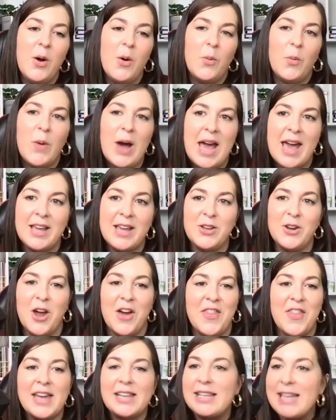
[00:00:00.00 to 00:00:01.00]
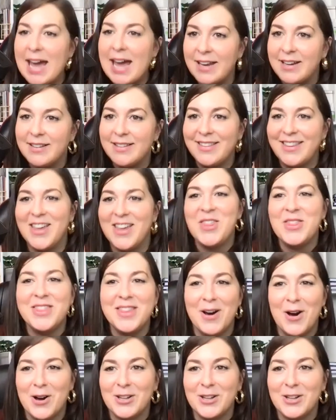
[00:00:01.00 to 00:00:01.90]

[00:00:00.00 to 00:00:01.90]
where, they let the